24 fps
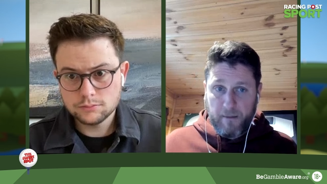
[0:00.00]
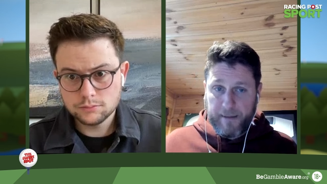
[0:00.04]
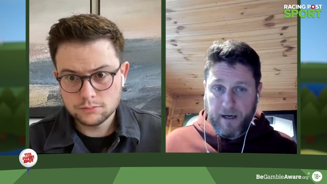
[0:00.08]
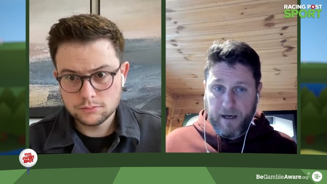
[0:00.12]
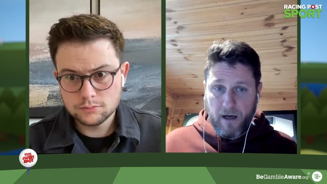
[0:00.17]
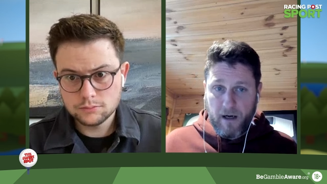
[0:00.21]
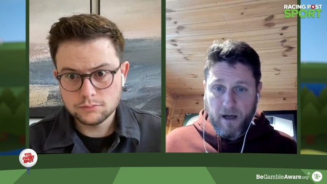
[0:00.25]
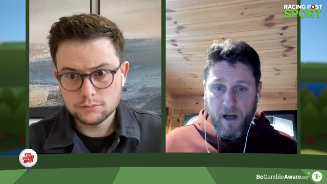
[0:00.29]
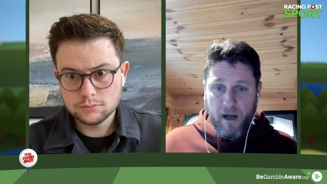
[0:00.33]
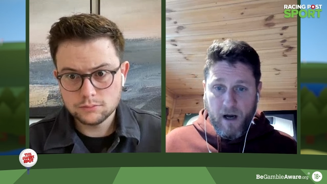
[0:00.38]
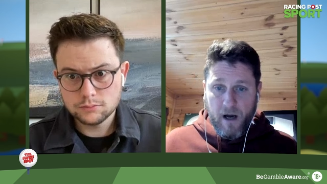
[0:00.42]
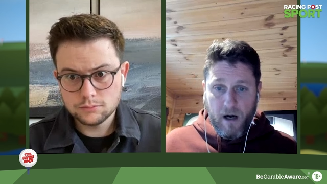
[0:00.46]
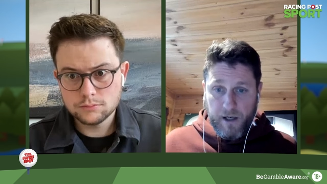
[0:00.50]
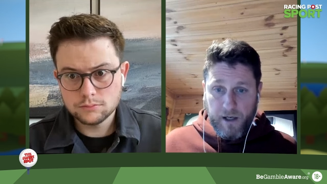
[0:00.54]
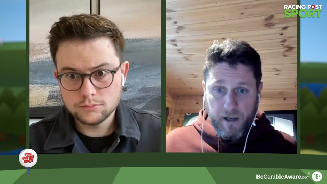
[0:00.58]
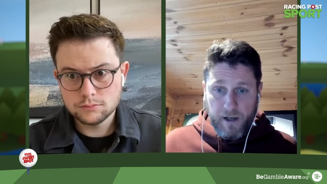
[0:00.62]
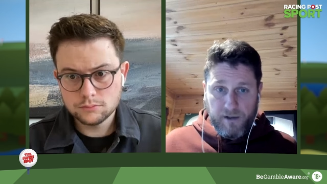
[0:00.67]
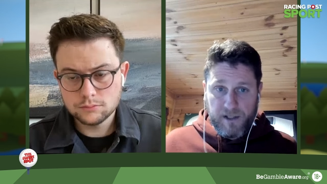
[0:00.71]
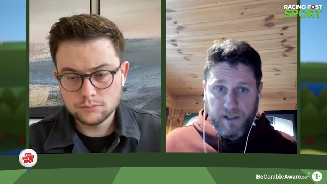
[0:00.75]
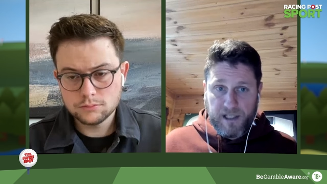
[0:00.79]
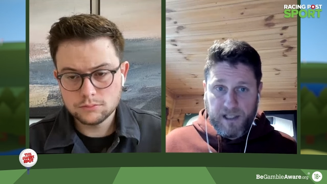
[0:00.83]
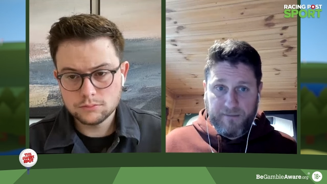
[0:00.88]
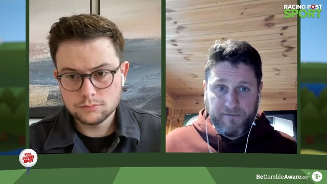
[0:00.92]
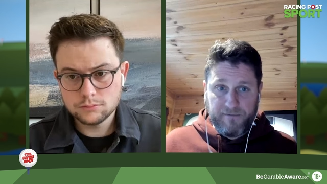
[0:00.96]
Speaker 1: I mean, I, I
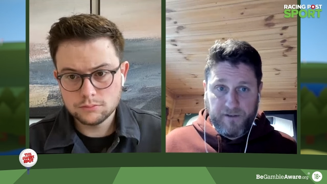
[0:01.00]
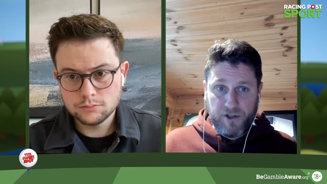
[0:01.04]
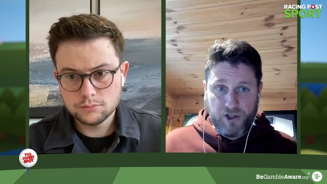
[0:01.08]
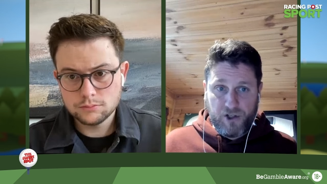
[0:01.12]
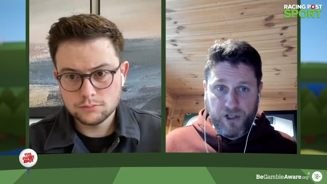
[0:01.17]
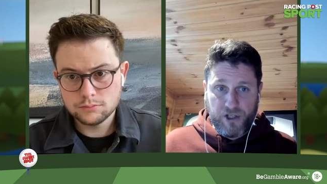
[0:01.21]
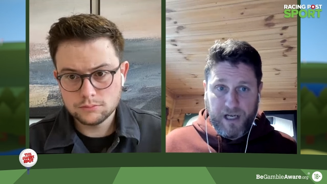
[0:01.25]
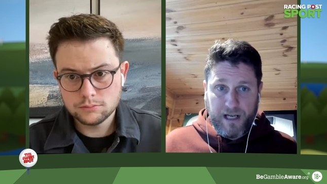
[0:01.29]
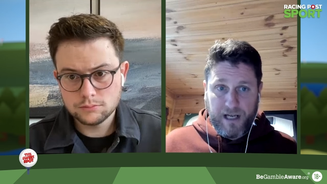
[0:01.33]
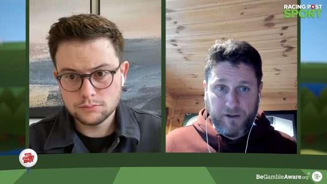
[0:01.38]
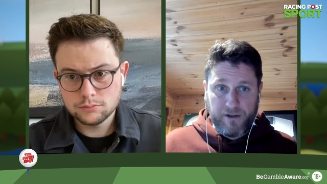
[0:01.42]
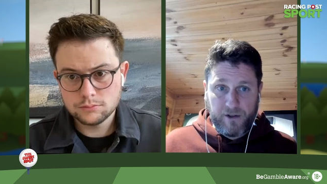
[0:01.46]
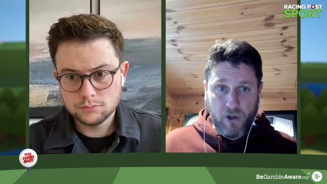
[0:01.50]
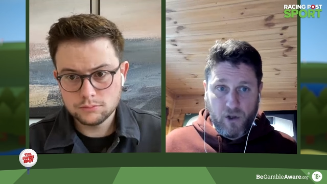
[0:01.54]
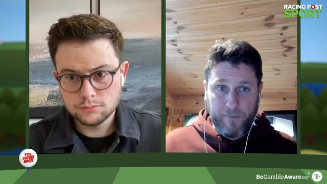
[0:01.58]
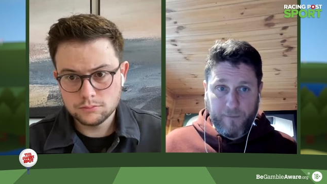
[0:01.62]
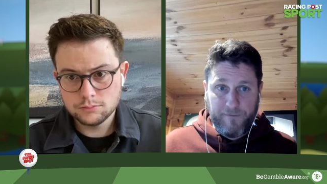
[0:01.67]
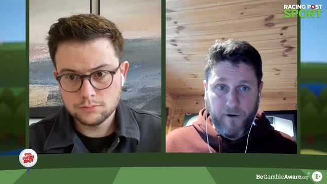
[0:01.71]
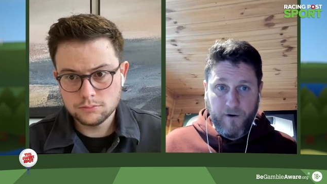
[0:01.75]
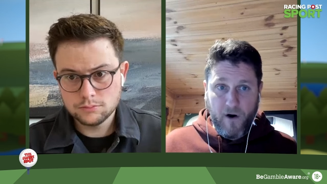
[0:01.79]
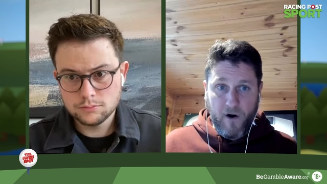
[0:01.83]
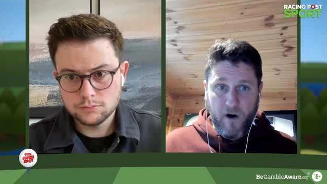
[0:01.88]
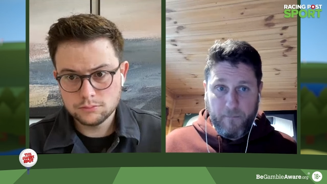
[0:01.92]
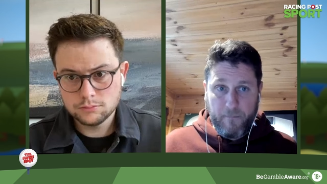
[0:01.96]
don't see him finishing out the
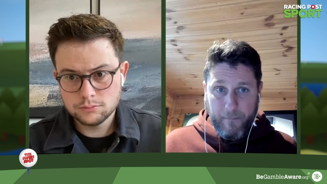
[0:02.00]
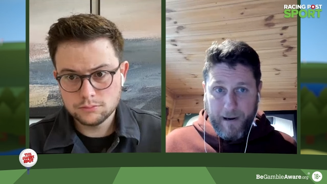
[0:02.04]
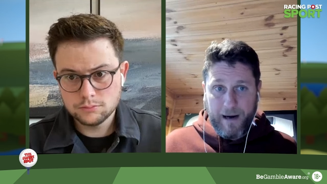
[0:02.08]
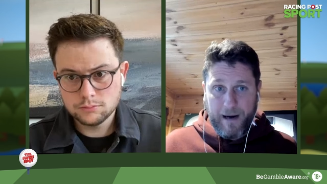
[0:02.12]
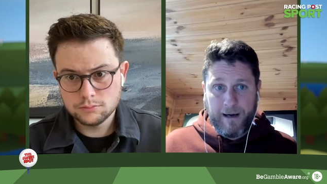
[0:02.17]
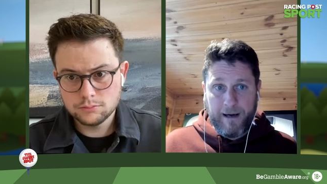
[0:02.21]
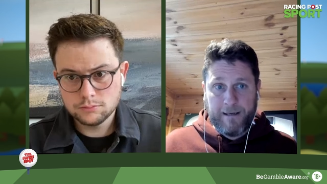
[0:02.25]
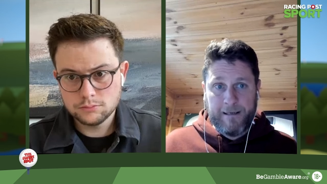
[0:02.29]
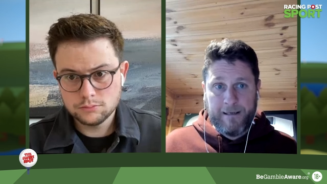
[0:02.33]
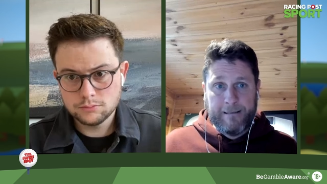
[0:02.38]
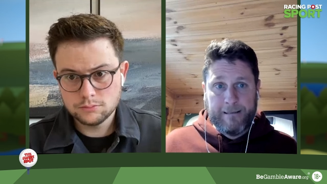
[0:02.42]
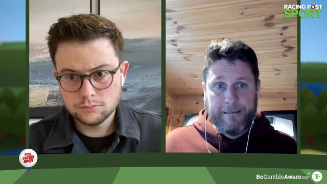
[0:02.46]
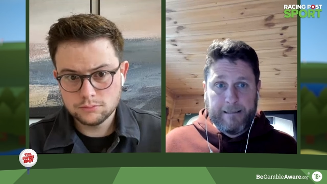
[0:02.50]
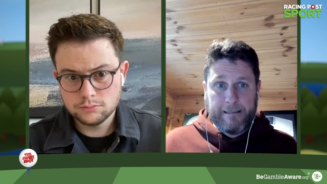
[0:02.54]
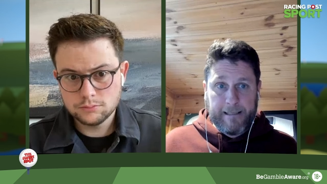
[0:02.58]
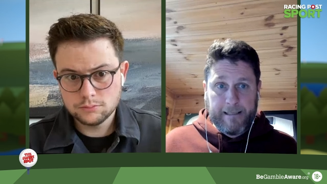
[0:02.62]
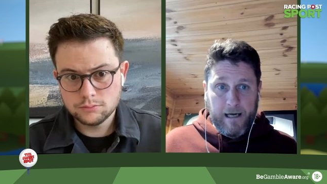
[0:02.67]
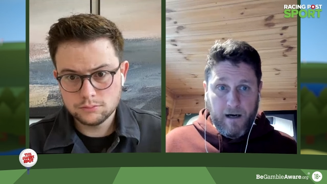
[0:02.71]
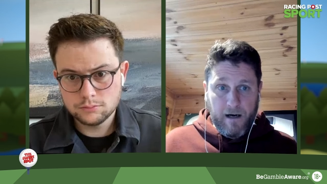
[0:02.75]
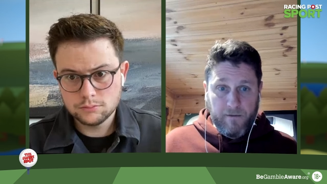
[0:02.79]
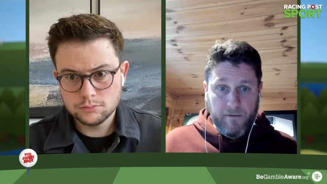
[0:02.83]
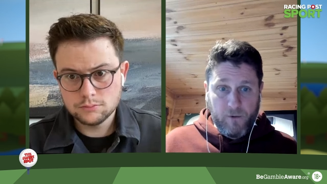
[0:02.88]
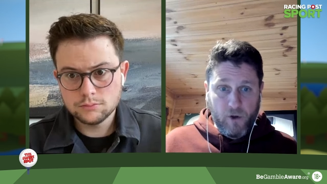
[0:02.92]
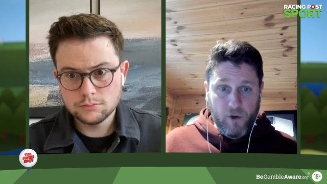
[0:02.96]
top five, but
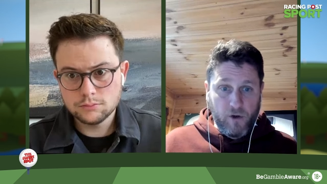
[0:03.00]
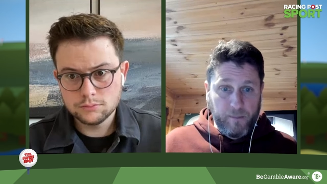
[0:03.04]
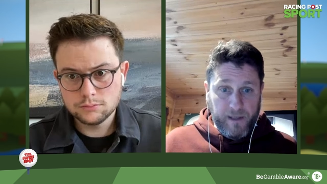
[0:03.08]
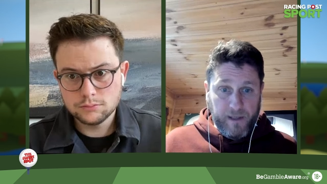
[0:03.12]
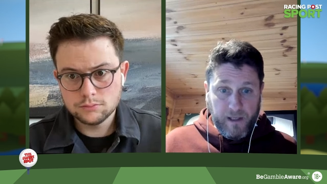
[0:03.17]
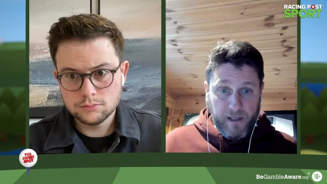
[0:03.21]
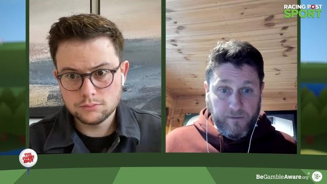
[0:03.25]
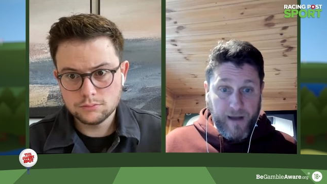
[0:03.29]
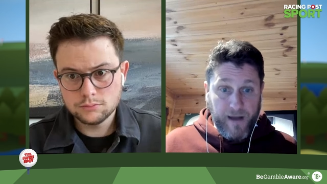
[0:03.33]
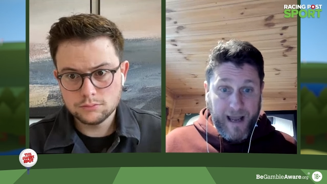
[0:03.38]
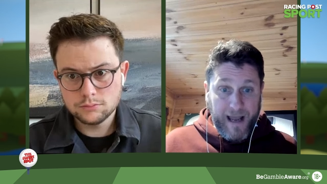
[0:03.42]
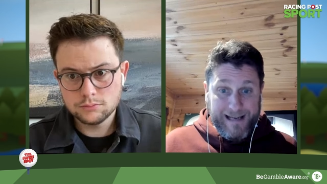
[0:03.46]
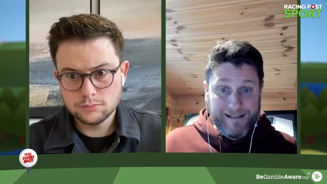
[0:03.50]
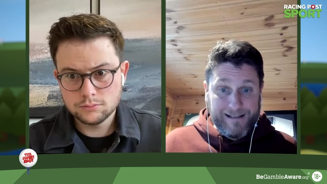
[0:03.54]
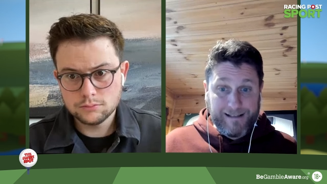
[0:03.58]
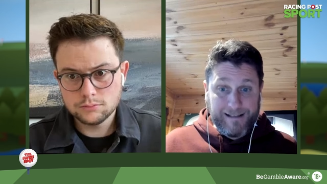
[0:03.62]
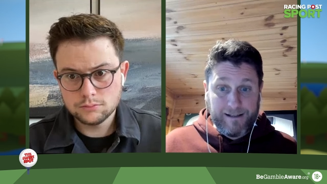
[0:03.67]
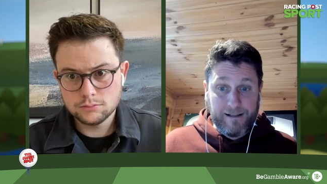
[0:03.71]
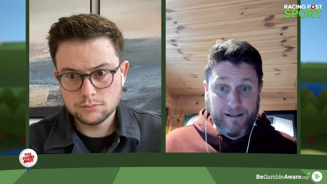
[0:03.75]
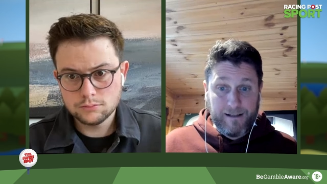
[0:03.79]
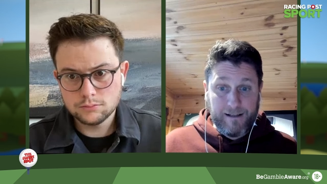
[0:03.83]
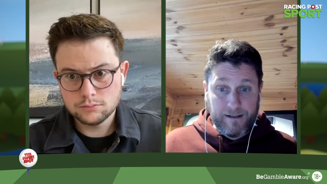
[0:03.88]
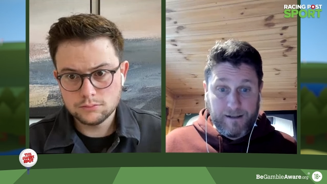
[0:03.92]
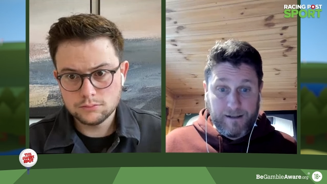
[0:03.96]
yeah, I've got a bit of eight
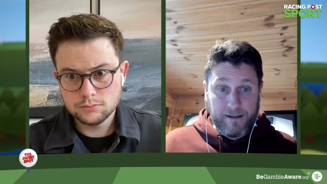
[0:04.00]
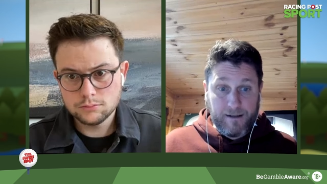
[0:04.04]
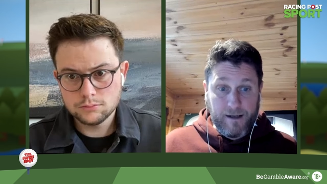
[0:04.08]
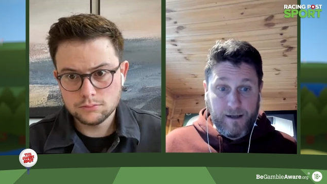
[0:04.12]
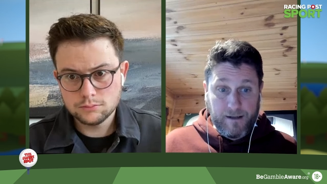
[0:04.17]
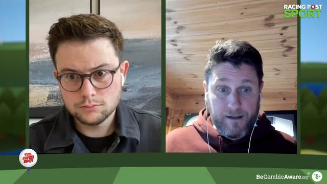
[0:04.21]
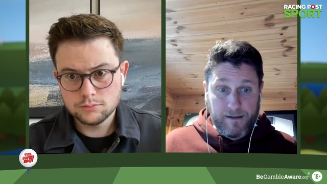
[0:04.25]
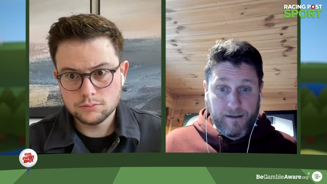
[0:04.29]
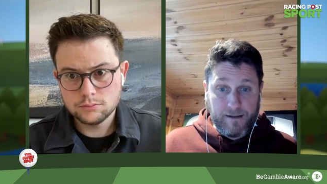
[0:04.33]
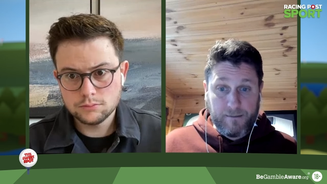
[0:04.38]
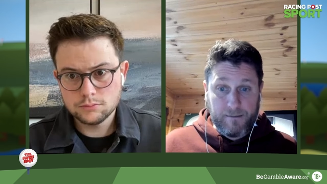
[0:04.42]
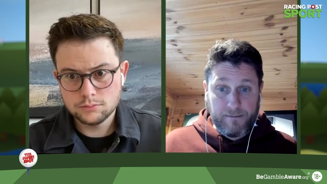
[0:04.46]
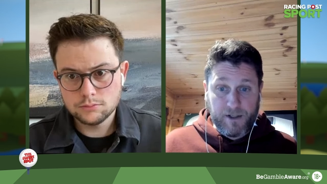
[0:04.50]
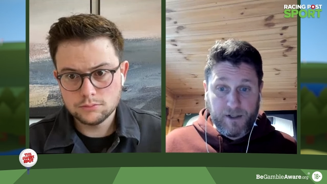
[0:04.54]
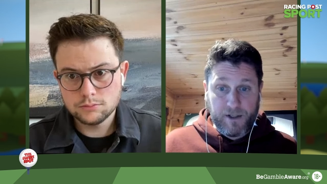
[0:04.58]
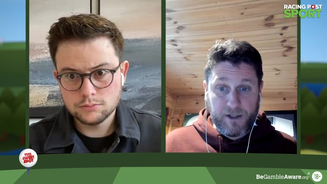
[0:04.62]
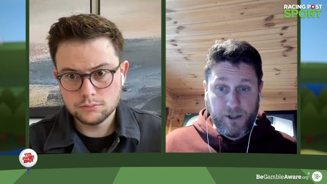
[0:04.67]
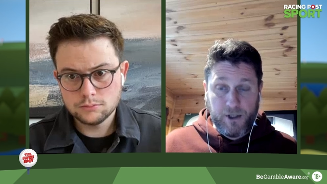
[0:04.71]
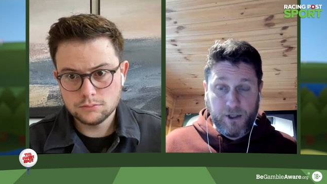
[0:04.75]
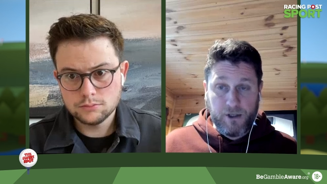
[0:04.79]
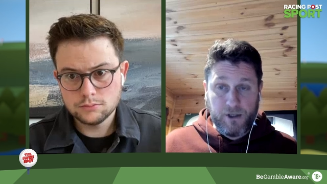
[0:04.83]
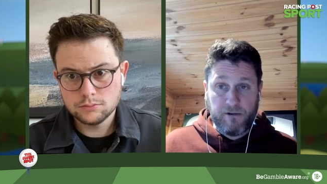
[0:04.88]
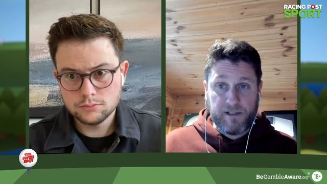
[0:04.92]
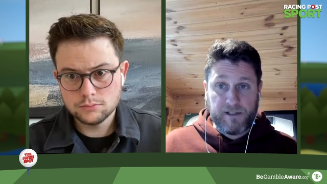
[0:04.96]
to, as, a, as some
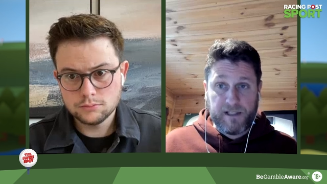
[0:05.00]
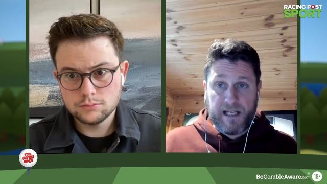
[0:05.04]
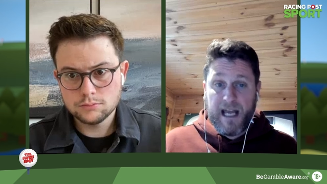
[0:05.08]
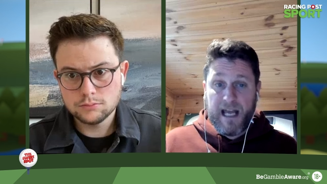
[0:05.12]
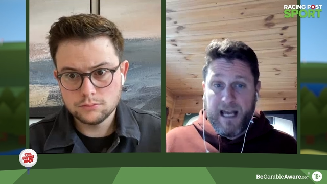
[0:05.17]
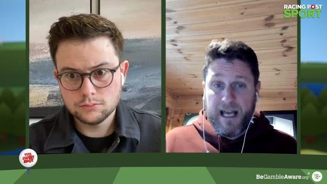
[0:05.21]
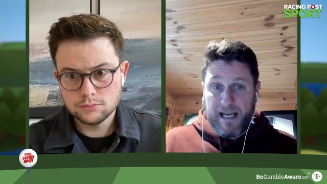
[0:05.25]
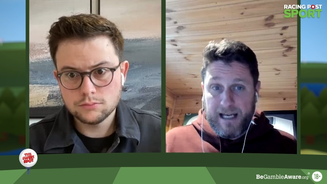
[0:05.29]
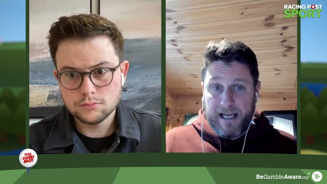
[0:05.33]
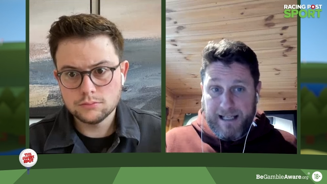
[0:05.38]
security.